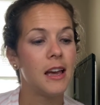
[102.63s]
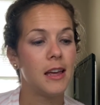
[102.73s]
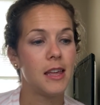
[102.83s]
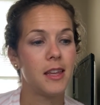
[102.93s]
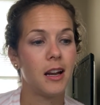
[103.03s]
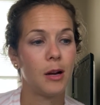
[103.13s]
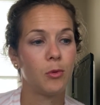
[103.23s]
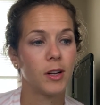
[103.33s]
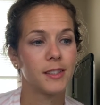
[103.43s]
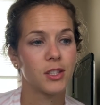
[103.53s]
and then I
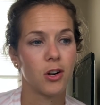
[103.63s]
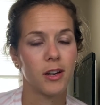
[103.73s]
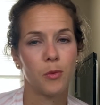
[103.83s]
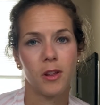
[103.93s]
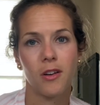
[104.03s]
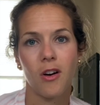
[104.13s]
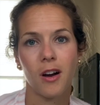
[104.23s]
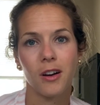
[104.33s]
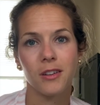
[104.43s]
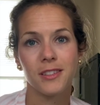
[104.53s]
will get started with
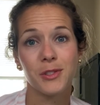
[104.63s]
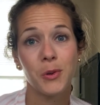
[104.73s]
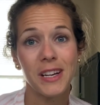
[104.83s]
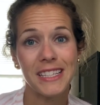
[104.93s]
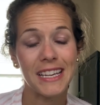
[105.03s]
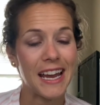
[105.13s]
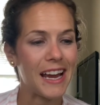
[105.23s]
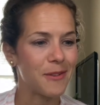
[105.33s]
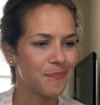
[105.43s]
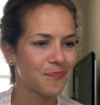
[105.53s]
our story
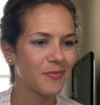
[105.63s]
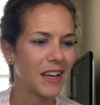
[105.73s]
today.